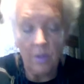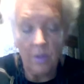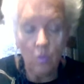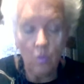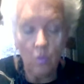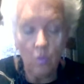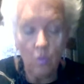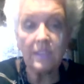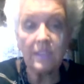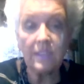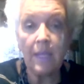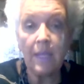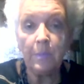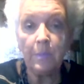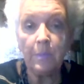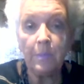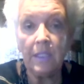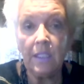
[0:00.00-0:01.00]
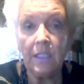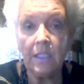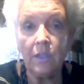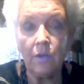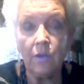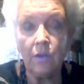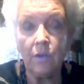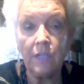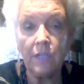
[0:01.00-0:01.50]
What's happening in our
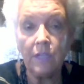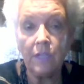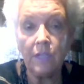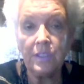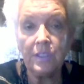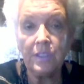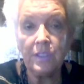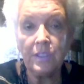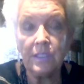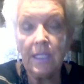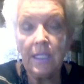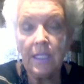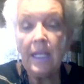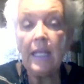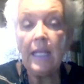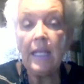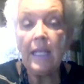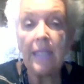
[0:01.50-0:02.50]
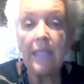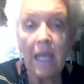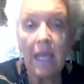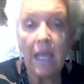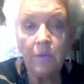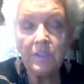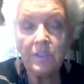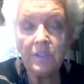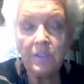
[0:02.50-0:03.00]
own countries and how
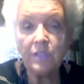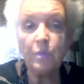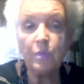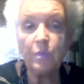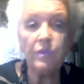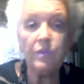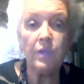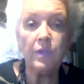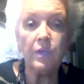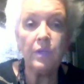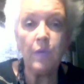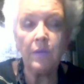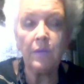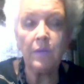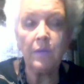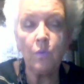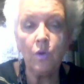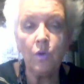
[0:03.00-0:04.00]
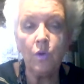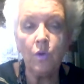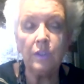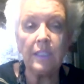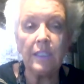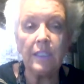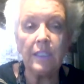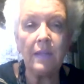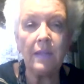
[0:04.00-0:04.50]
is this moving around the world? And
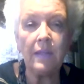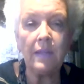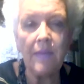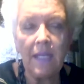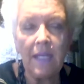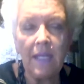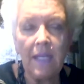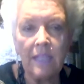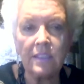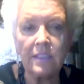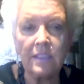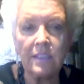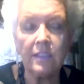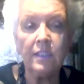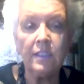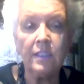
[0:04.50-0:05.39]
I think that hasn't